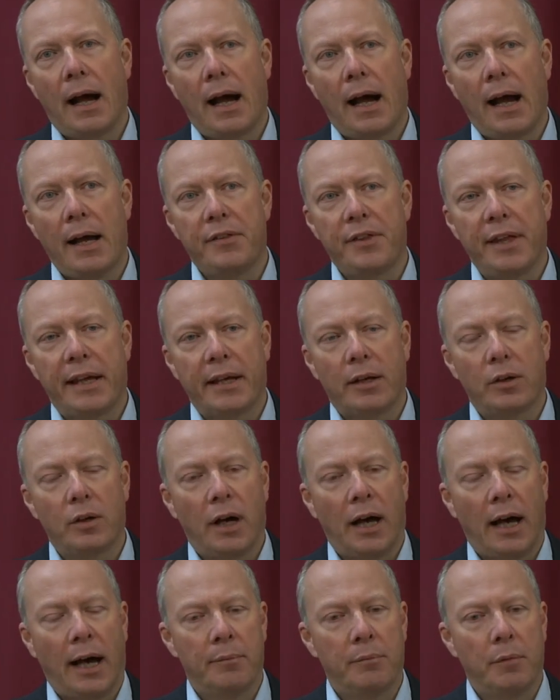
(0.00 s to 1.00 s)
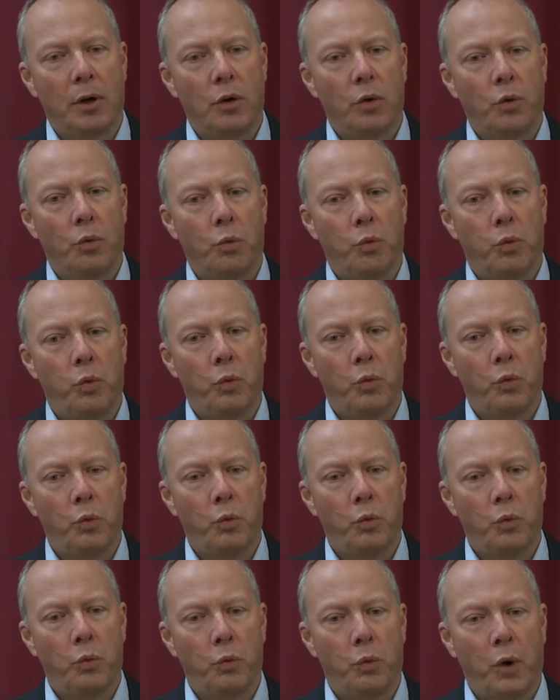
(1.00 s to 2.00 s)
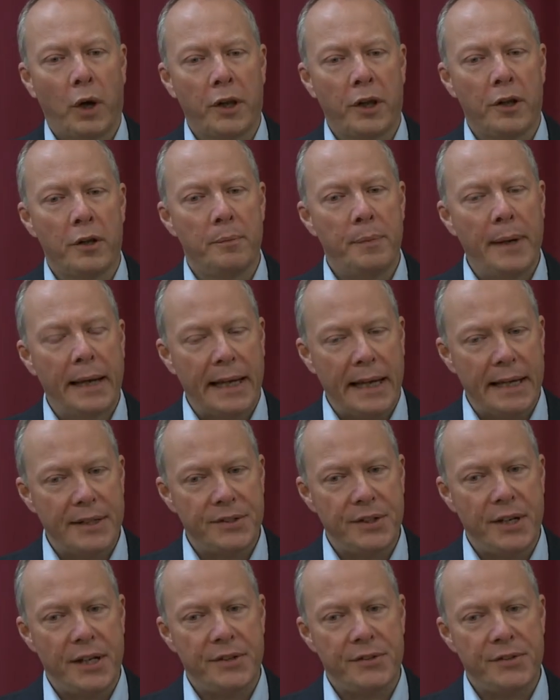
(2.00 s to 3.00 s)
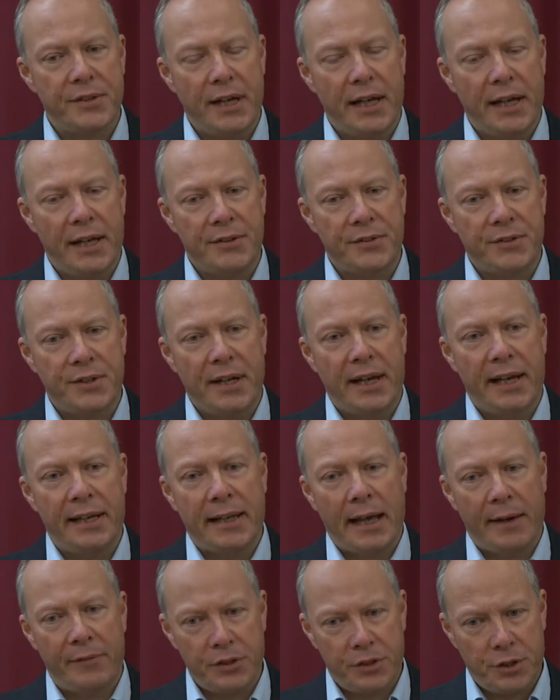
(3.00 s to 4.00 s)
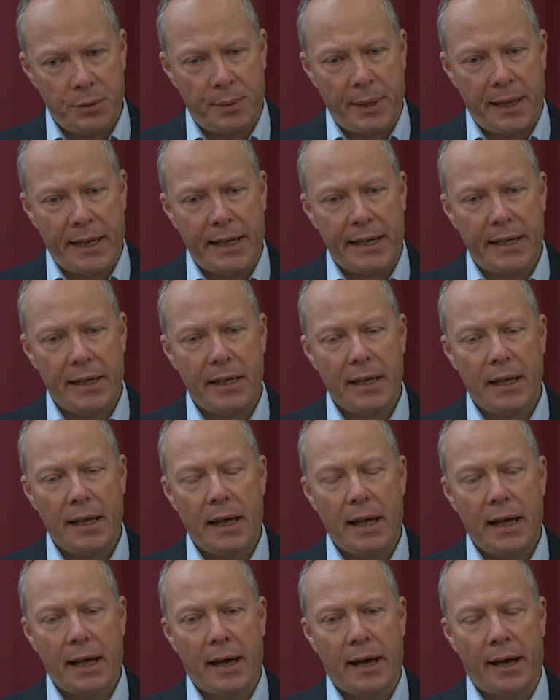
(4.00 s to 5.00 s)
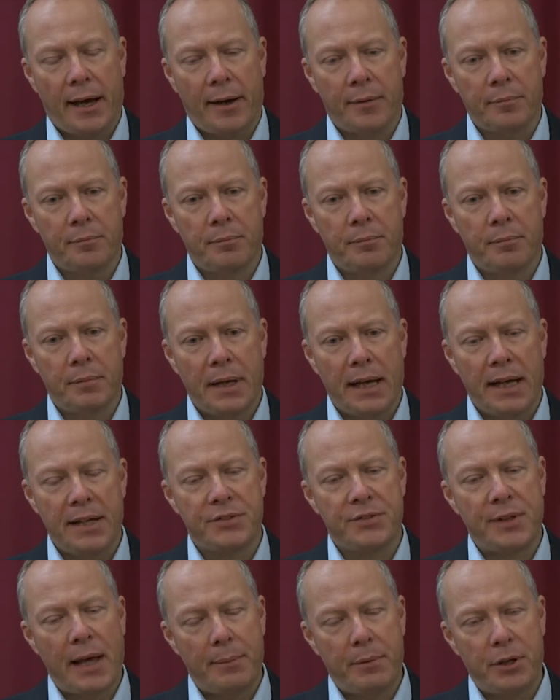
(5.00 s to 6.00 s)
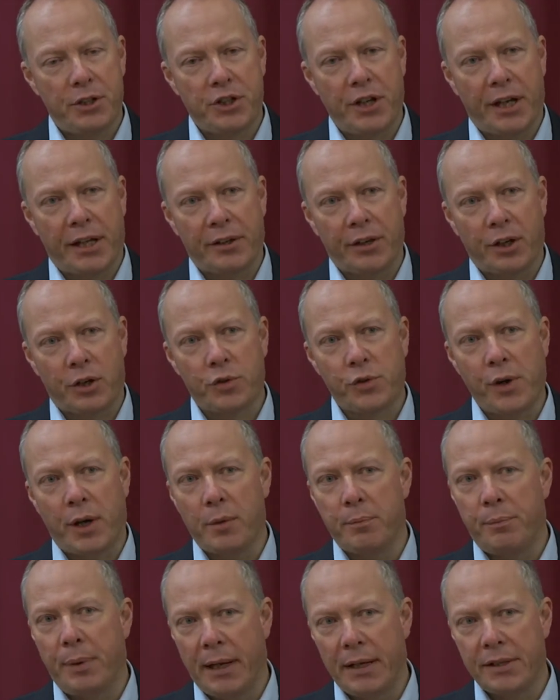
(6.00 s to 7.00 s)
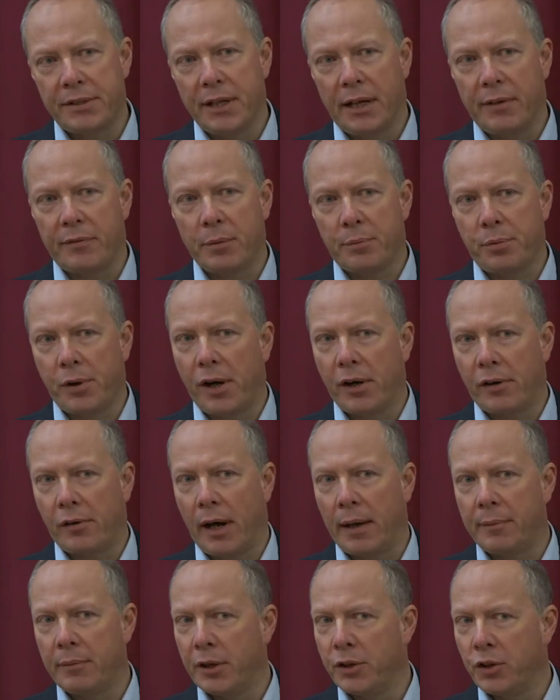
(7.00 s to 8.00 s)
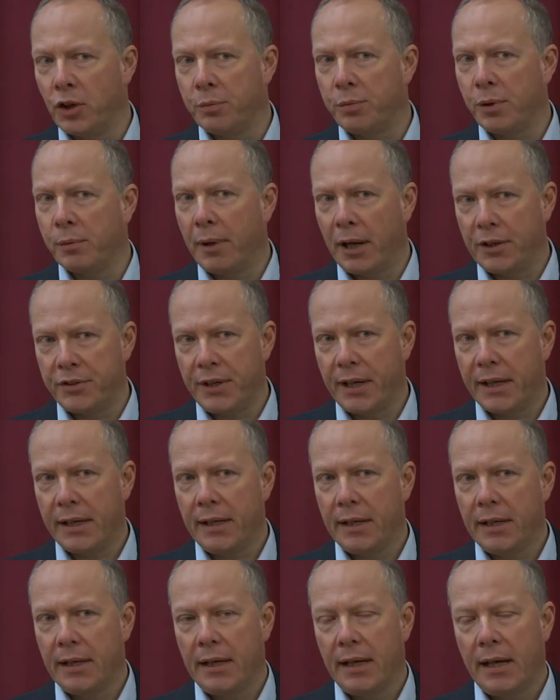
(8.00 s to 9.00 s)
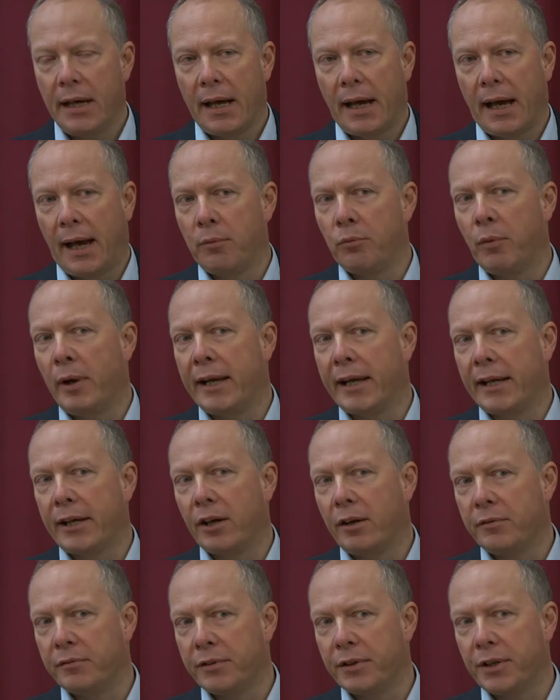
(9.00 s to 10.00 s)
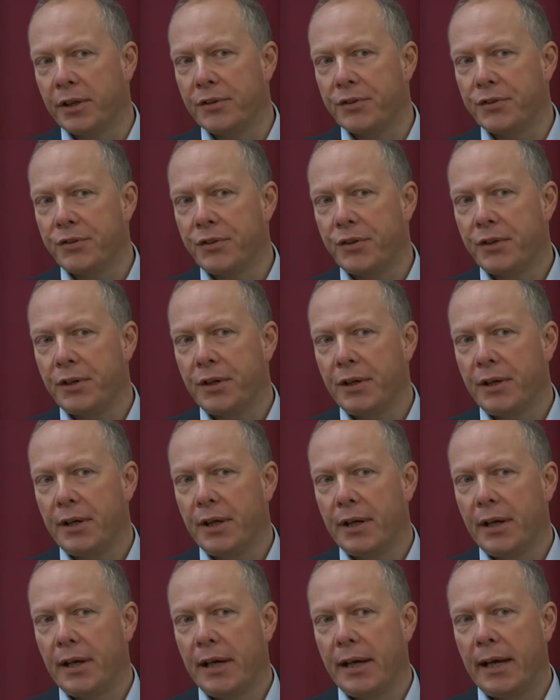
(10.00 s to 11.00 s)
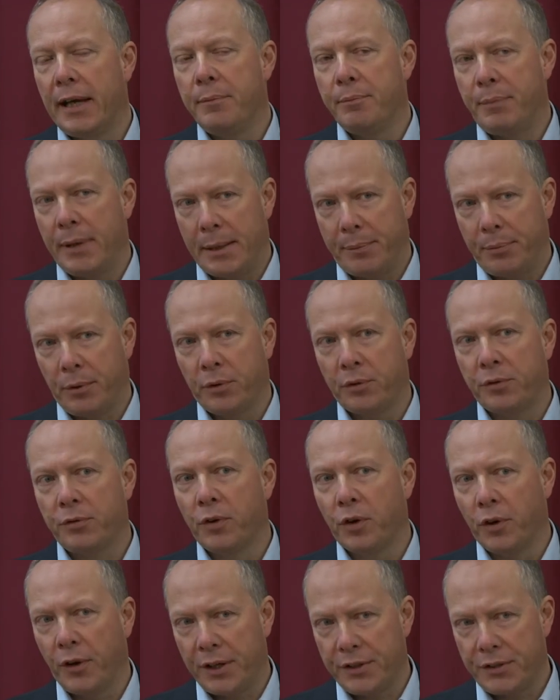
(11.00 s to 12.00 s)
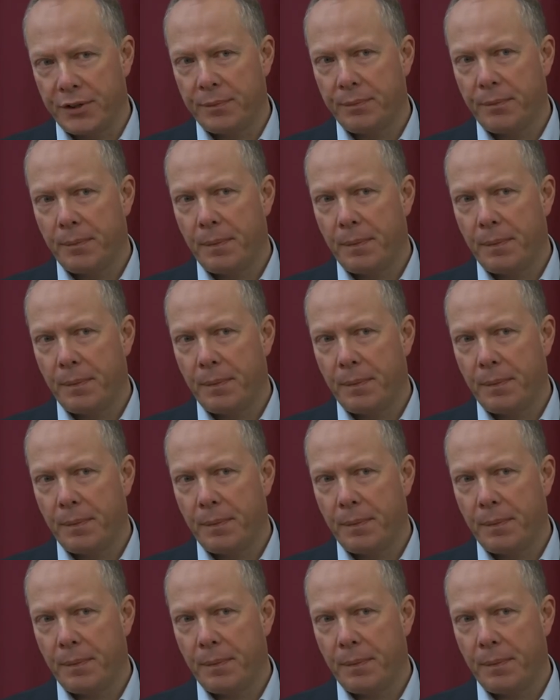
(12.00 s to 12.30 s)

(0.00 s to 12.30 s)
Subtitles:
I think one of the biggest is inevitably establishing the credibility of the program that you're promoting and winning confidence in people for it.